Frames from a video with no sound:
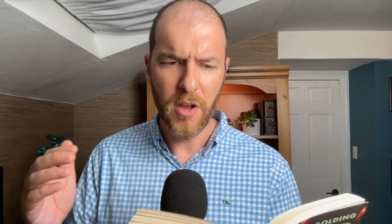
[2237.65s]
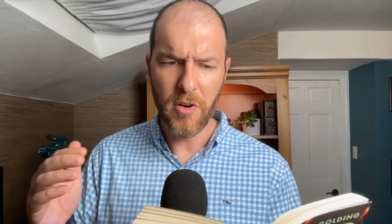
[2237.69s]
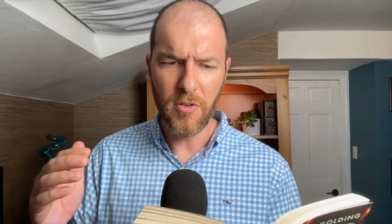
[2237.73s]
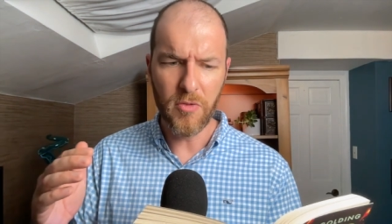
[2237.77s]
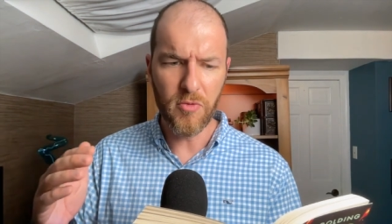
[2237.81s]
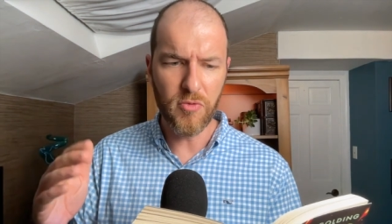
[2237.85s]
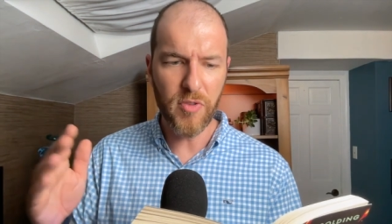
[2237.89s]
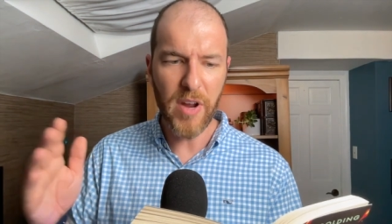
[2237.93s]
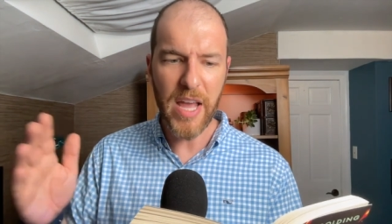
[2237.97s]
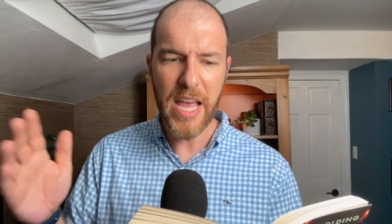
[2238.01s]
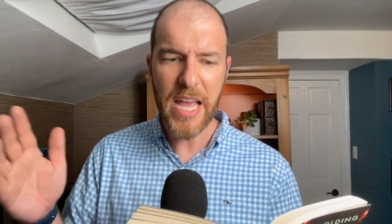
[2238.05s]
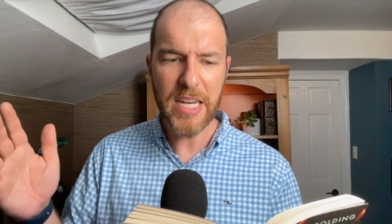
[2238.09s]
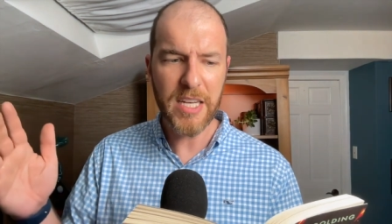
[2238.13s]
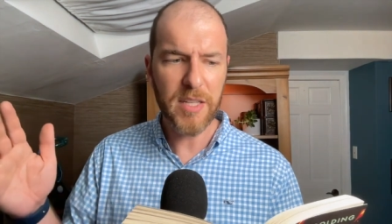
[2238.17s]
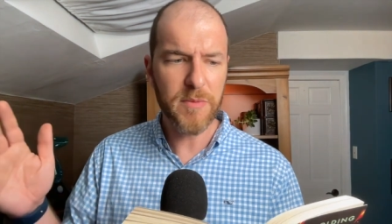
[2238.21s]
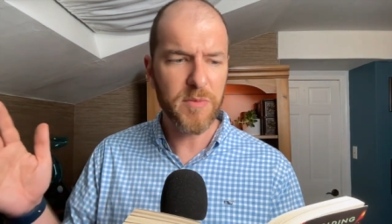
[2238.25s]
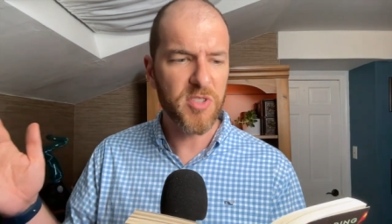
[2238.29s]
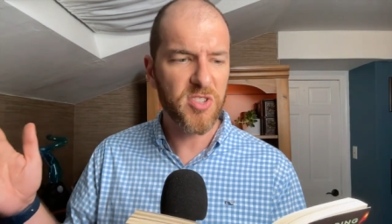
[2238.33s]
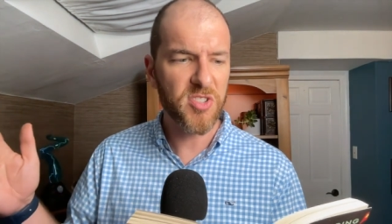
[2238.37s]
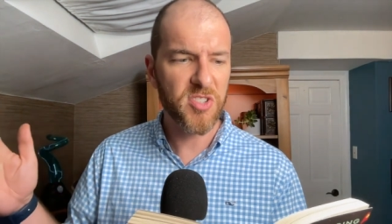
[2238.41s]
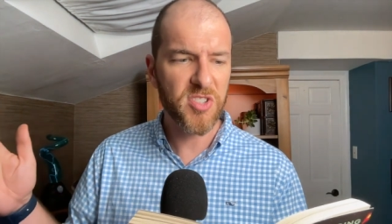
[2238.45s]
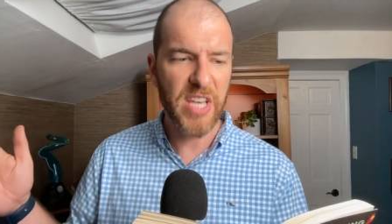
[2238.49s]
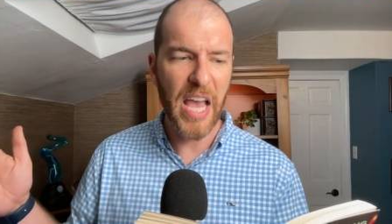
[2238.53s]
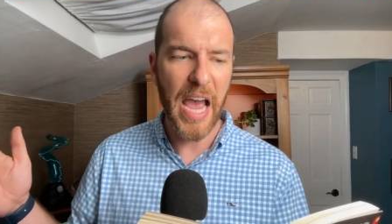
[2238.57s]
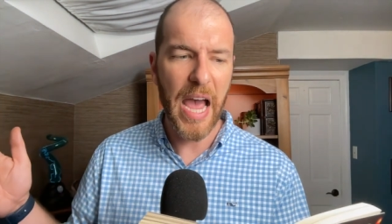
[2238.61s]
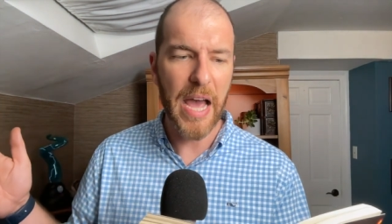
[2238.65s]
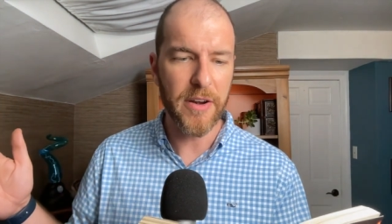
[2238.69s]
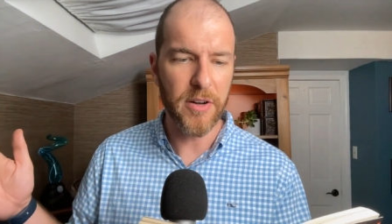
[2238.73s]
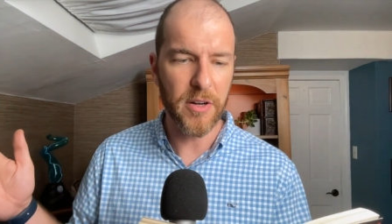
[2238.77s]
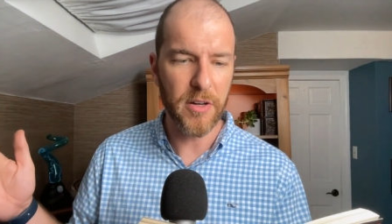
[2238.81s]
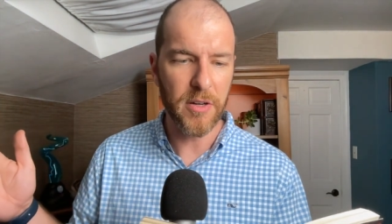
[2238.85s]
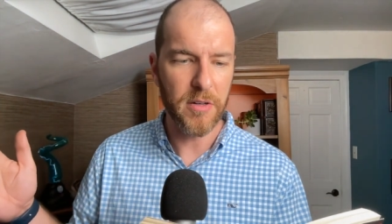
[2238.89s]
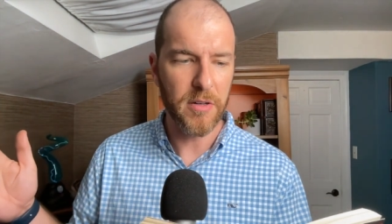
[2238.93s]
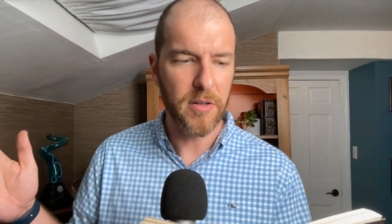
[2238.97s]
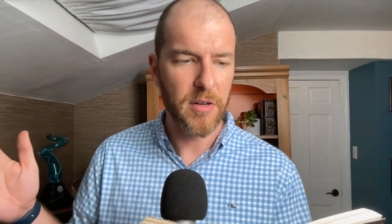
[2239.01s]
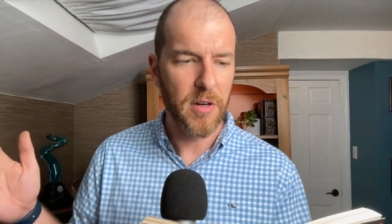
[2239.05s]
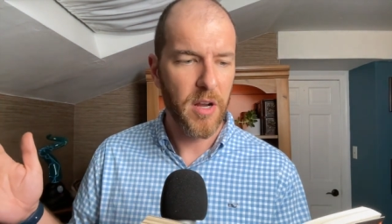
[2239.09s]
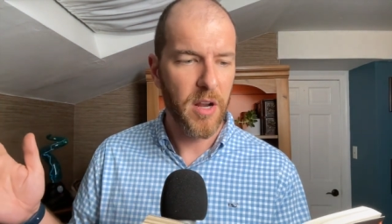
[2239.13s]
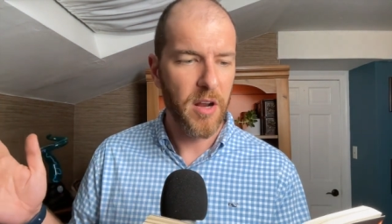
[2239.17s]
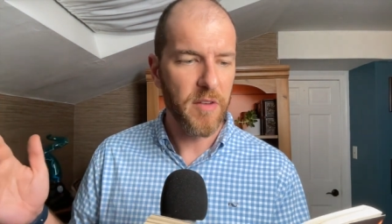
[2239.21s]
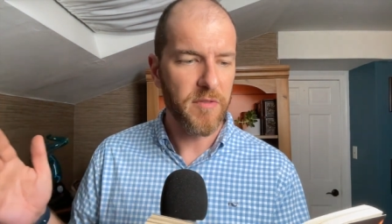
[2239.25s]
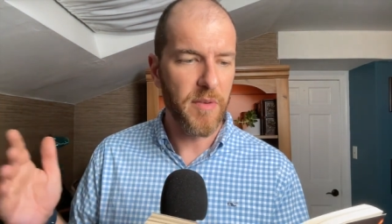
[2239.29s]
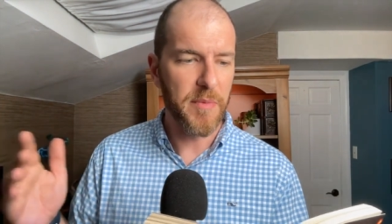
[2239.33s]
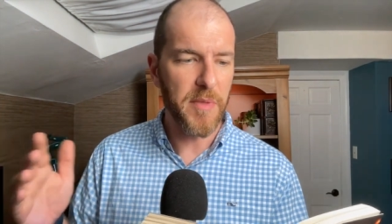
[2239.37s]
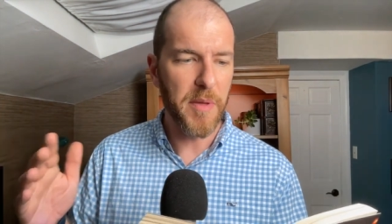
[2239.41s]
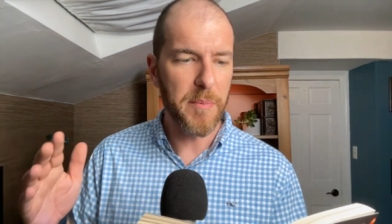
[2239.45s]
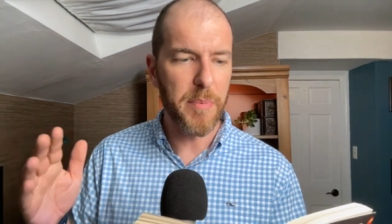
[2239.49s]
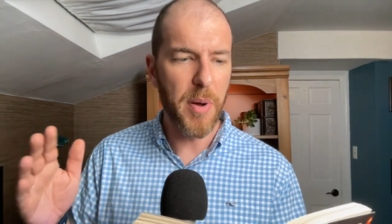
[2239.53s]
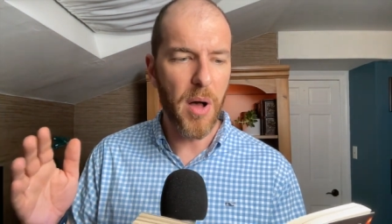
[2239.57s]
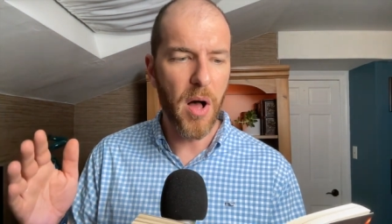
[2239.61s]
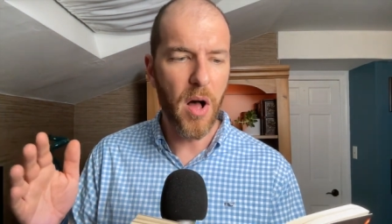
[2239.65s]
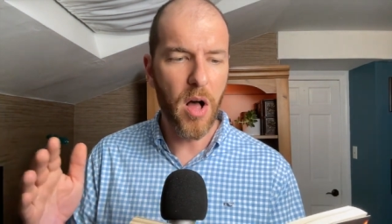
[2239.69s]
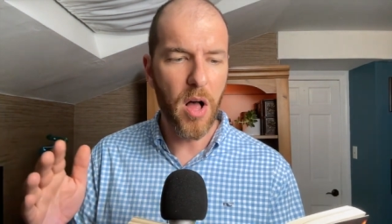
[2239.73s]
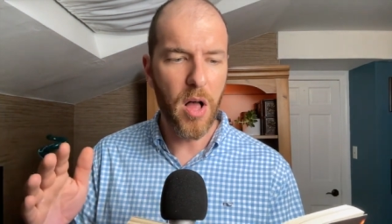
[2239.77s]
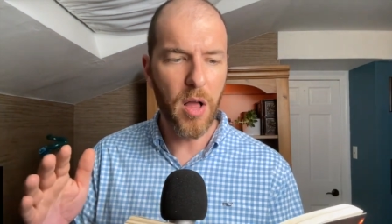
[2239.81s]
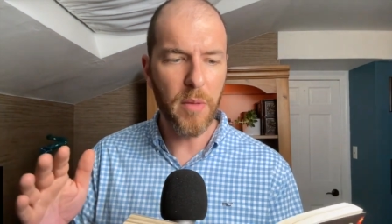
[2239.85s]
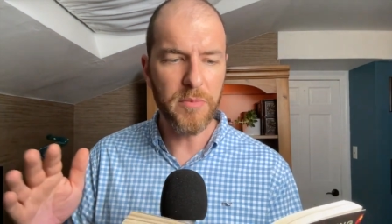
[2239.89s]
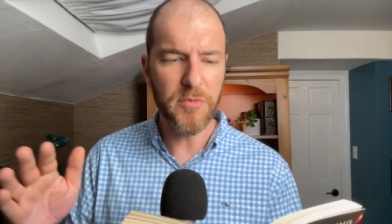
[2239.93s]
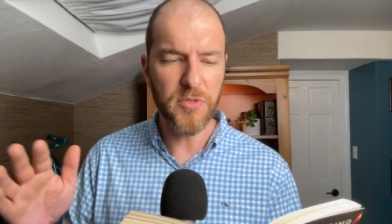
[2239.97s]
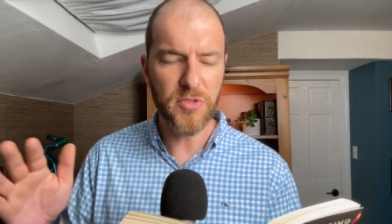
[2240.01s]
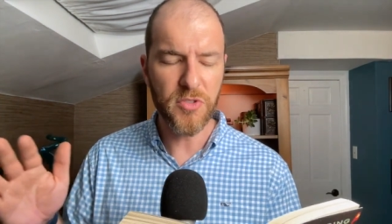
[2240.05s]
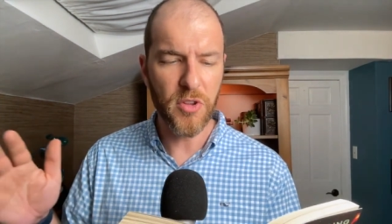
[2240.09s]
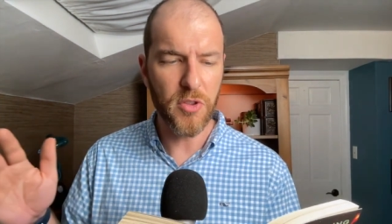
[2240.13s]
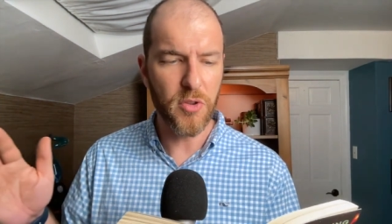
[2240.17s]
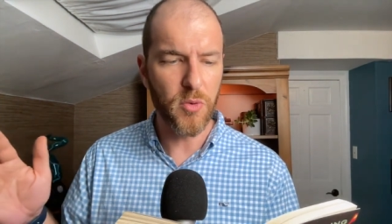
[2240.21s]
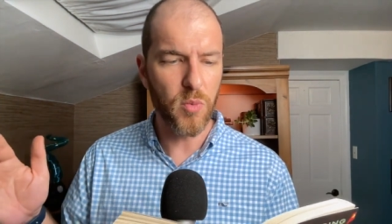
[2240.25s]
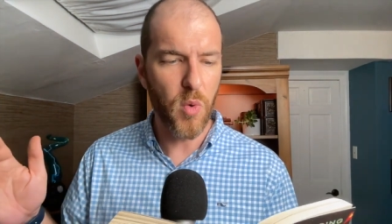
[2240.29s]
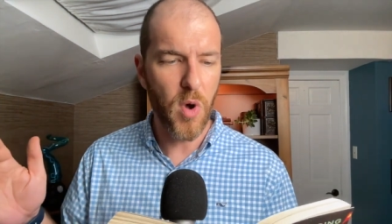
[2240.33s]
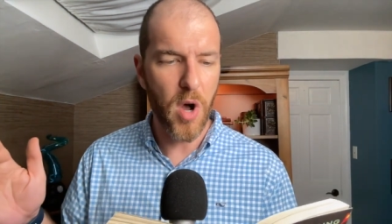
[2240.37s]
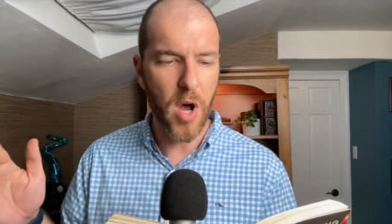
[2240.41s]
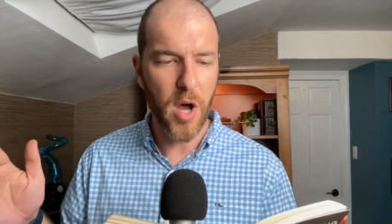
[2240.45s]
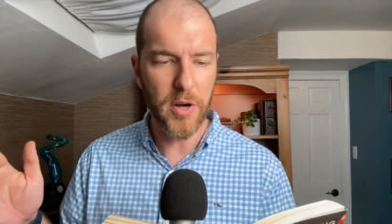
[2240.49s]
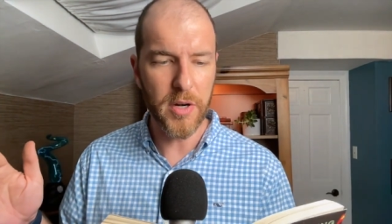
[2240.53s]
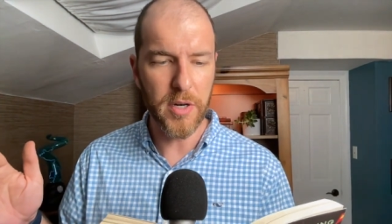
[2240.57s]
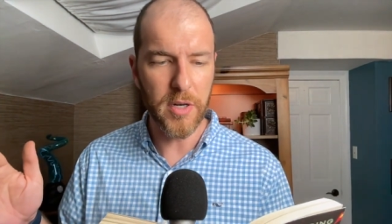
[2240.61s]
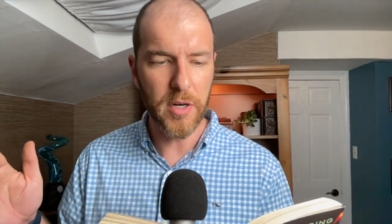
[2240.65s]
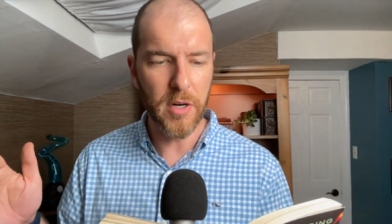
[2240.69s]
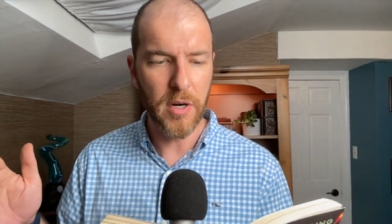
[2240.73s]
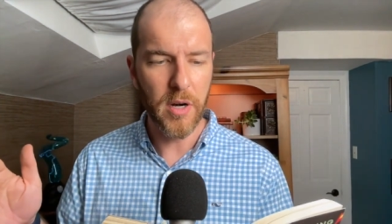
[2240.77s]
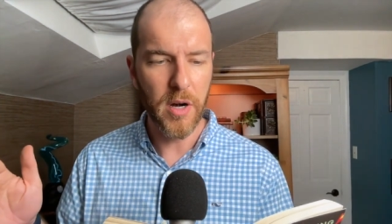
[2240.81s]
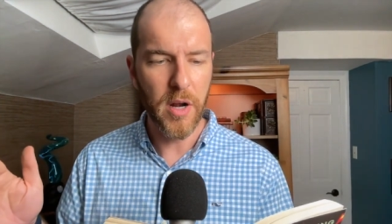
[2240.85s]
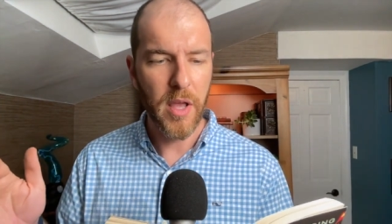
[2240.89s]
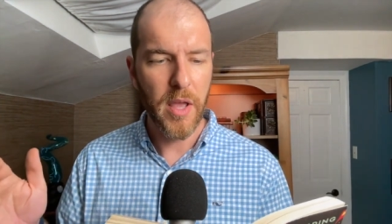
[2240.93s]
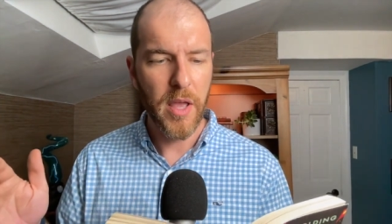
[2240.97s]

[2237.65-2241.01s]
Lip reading: random scatter from the palms to the water